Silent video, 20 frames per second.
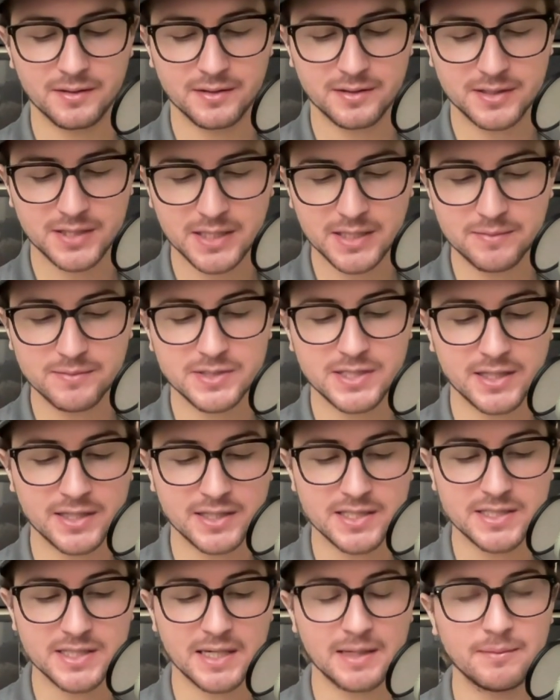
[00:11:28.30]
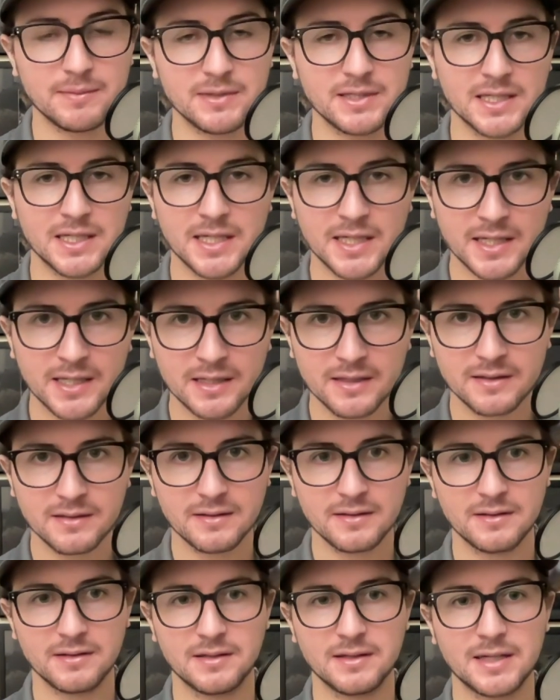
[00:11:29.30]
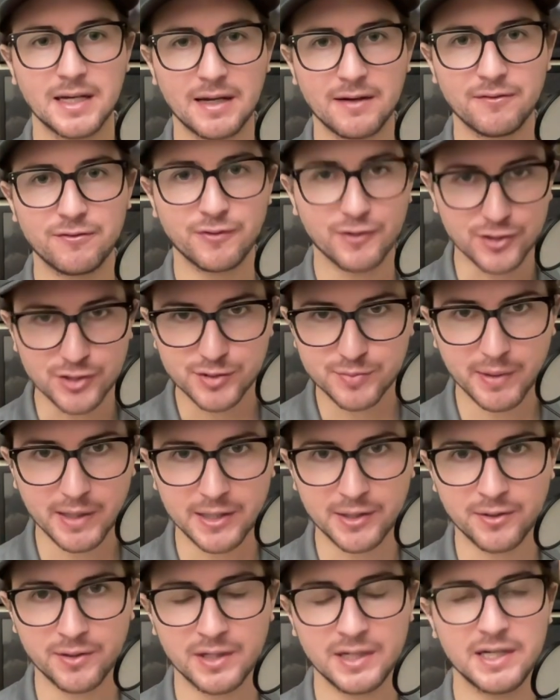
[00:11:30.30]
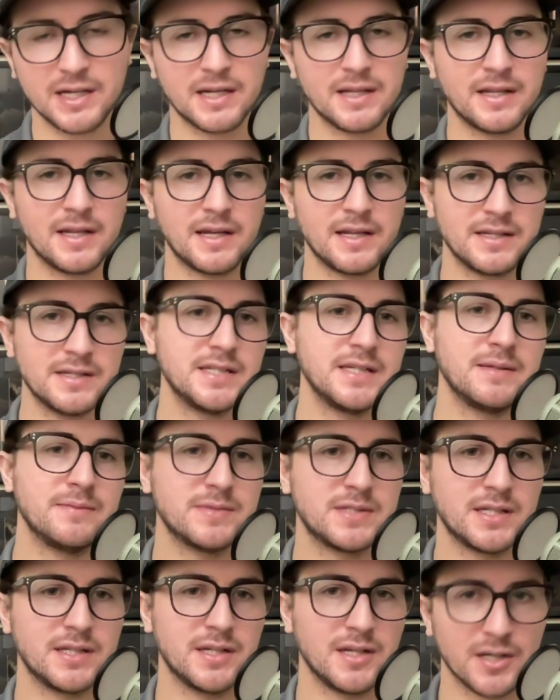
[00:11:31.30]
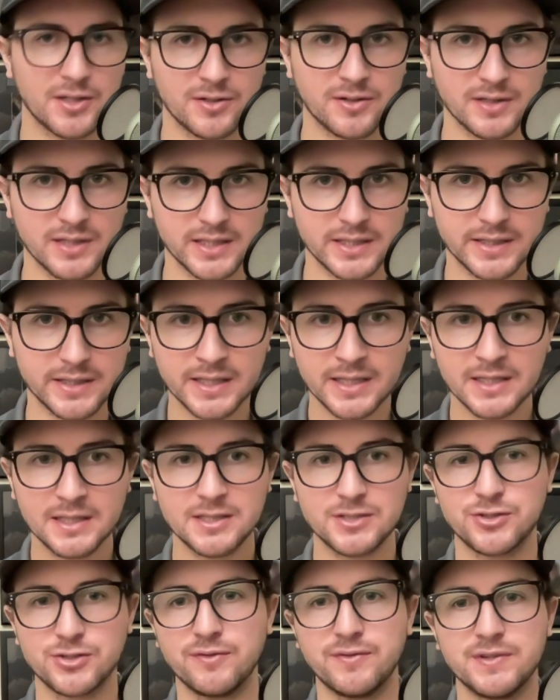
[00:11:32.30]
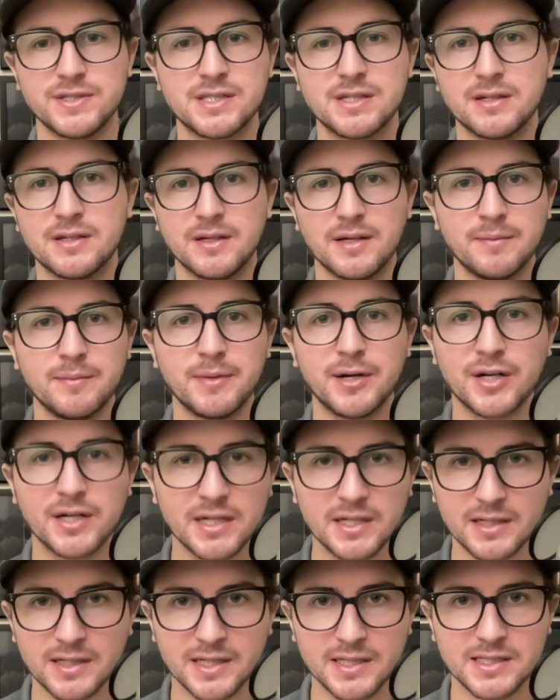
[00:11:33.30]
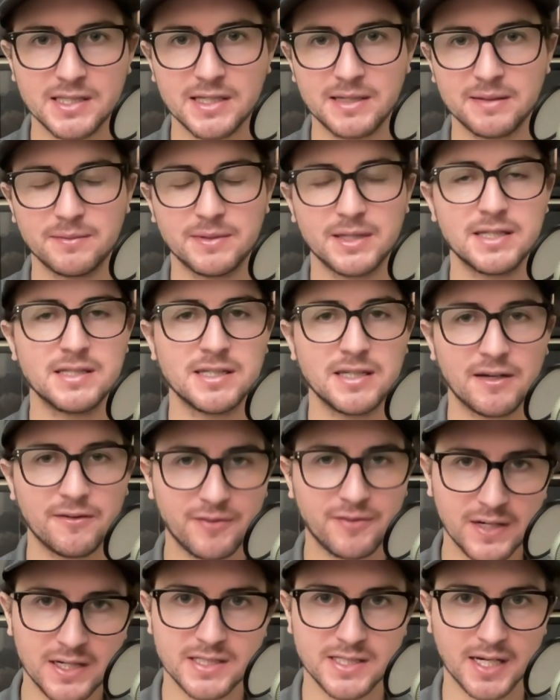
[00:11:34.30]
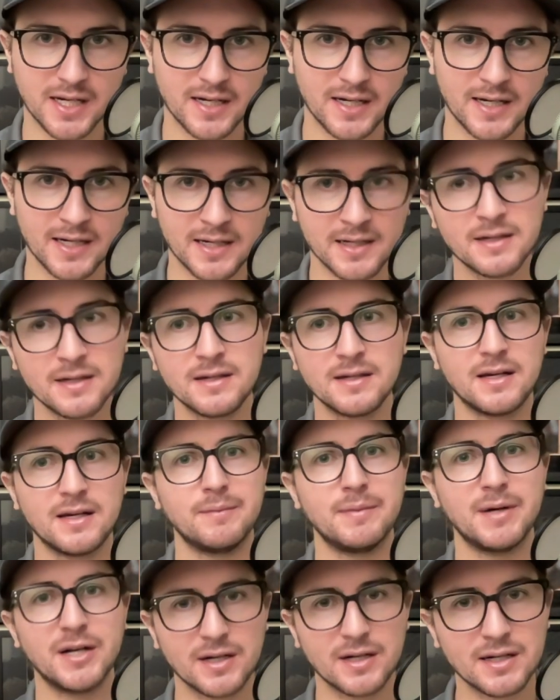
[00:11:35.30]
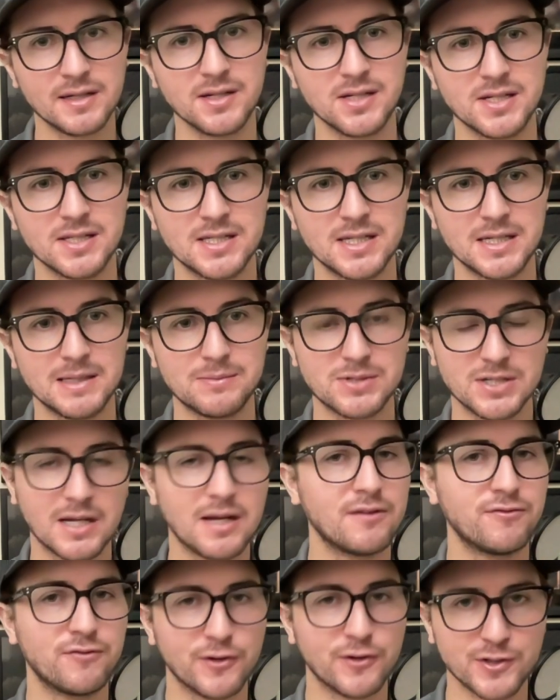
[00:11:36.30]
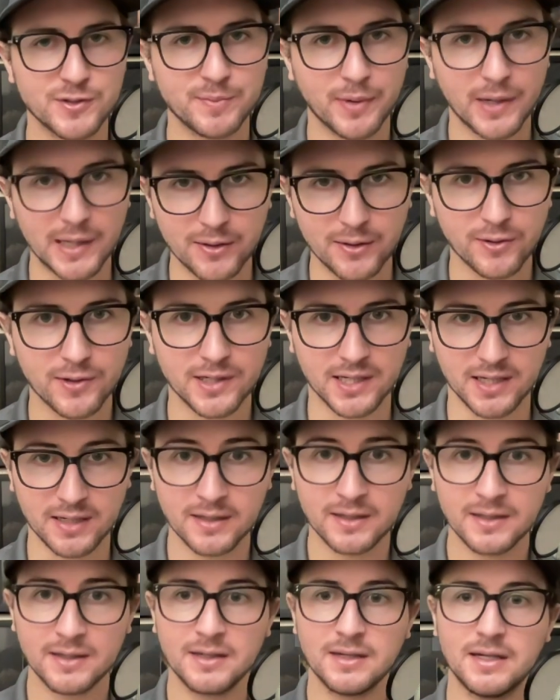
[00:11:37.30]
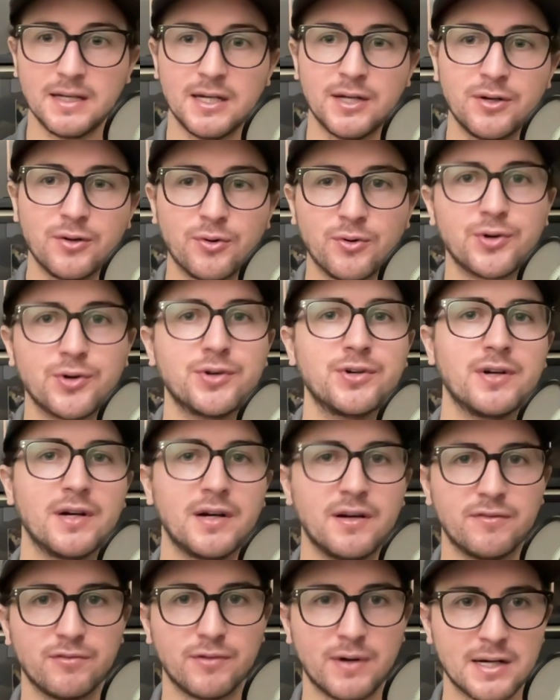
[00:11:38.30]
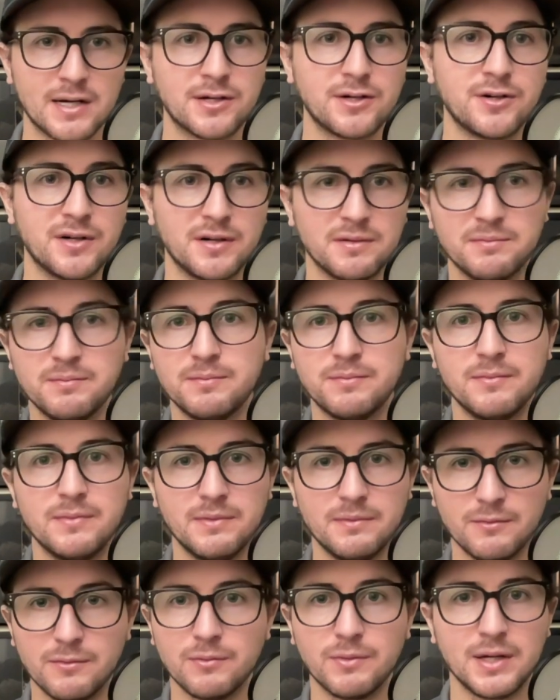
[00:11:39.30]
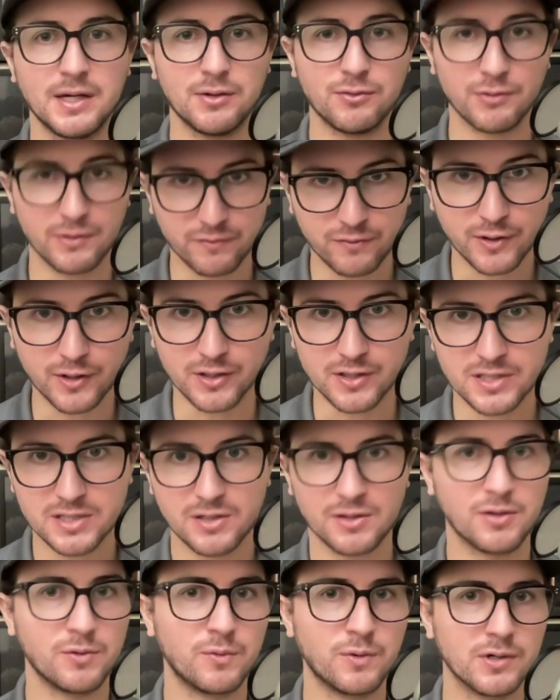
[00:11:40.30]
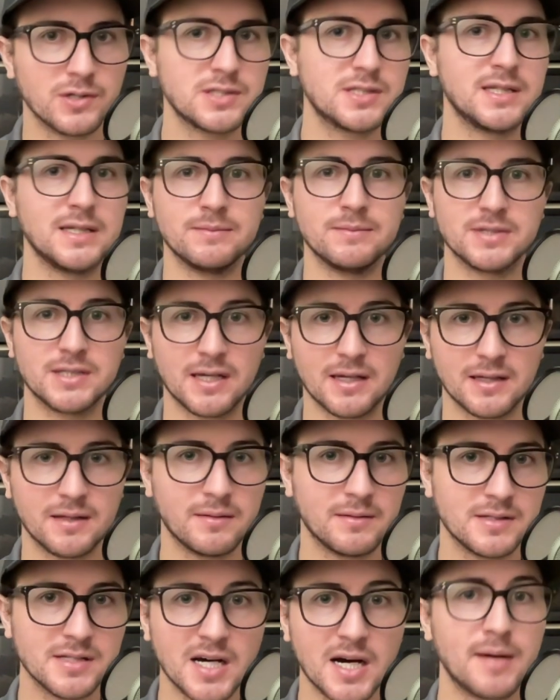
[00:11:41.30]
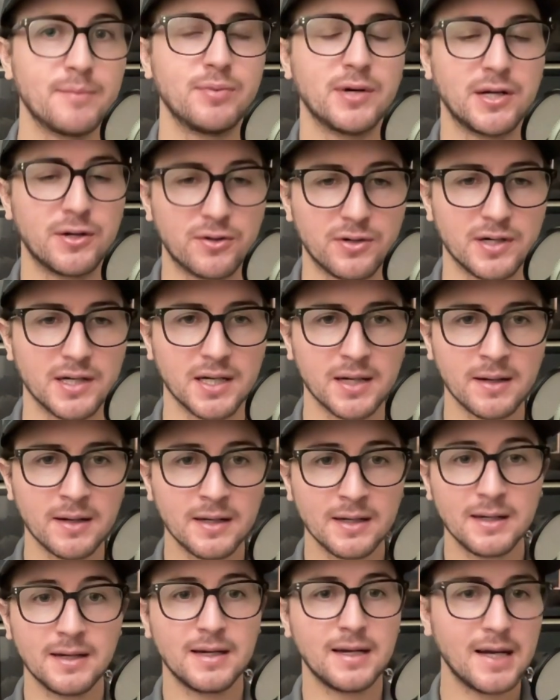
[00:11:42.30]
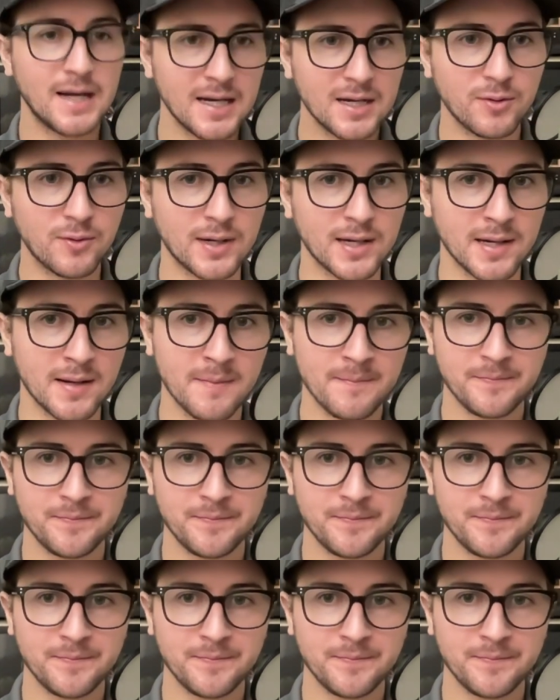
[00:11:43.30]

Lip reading: teams in the same league get first priority and then teams in the other league. So if it's an American League team that DFAs a guy, American League teams get first priority in order of record in reverse. So the worst teams get the top priority. Anyway,